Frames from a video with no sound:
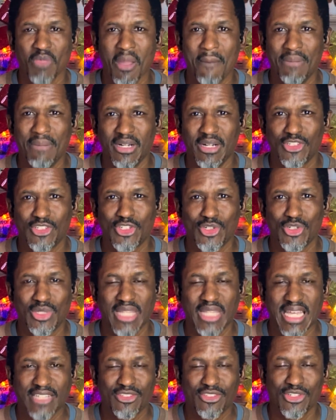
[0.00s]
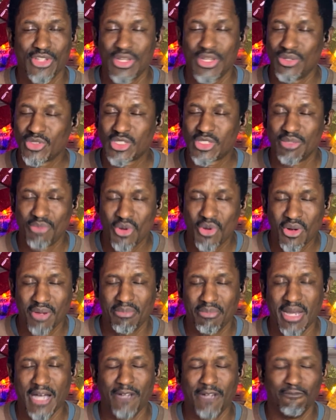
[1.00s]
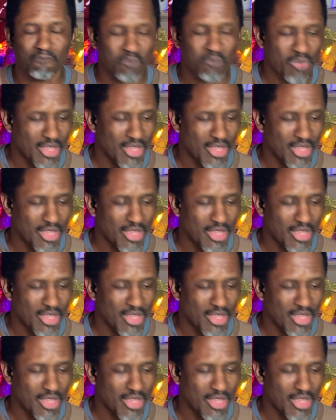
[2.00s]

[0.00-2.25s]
but you'd like to know some more about.